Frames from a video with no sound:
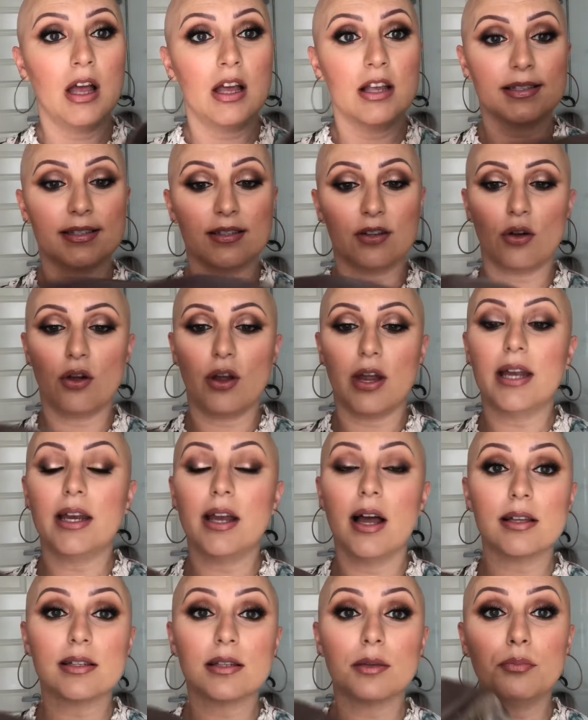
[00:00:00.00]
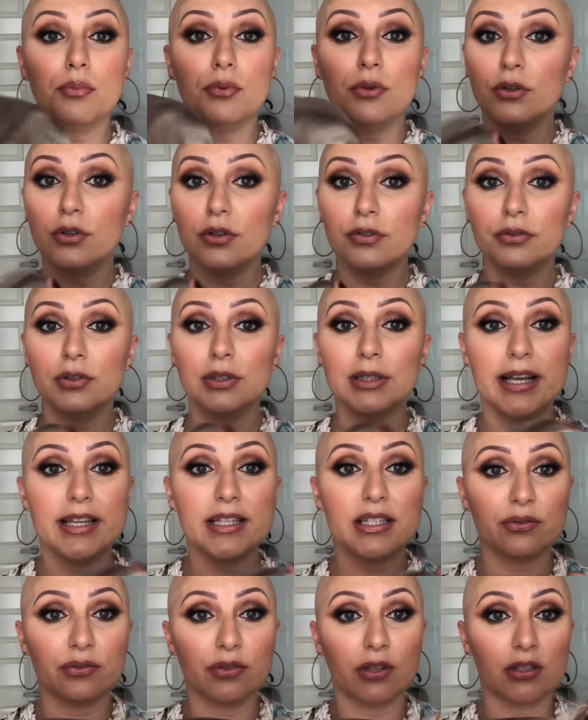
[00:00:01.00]
So it has a beautiful
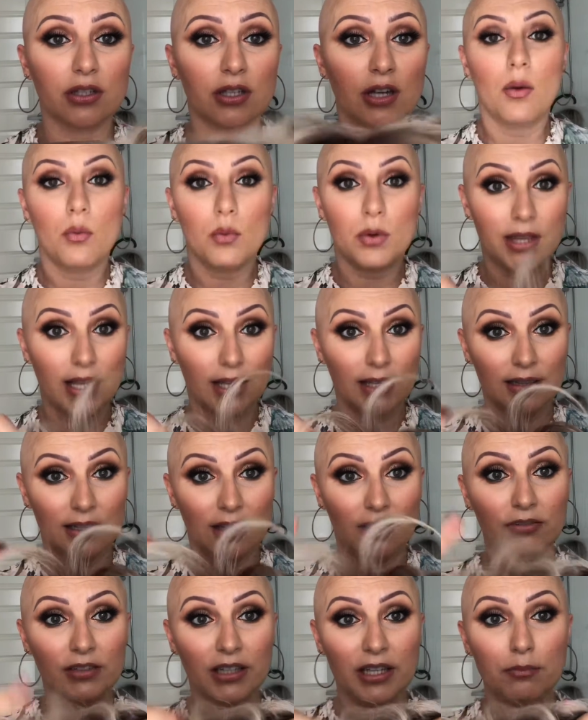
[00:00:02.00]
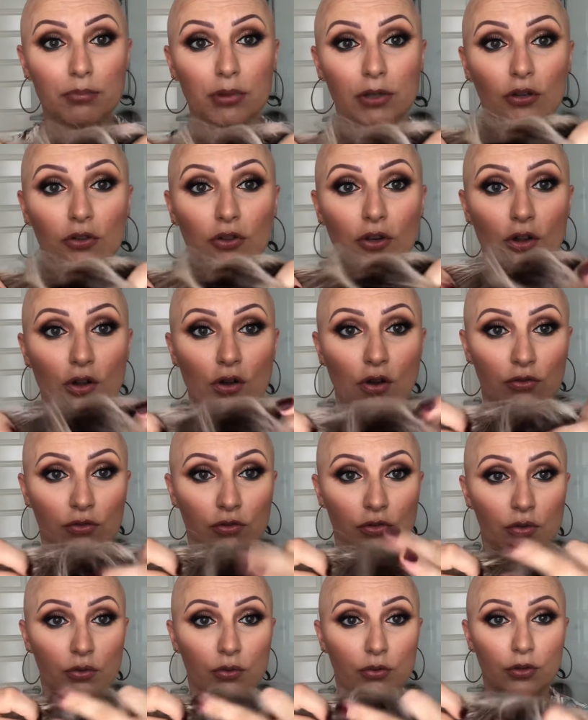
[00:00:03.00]
lace front with that lovely blonde
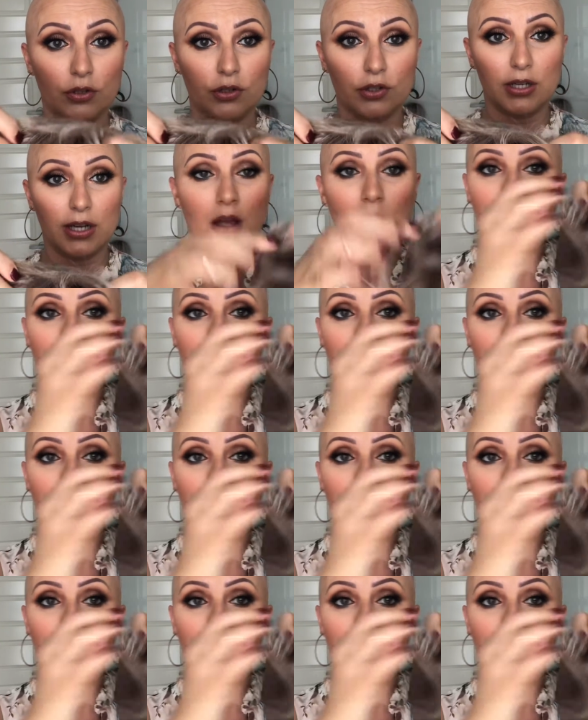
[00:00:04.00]
contoured,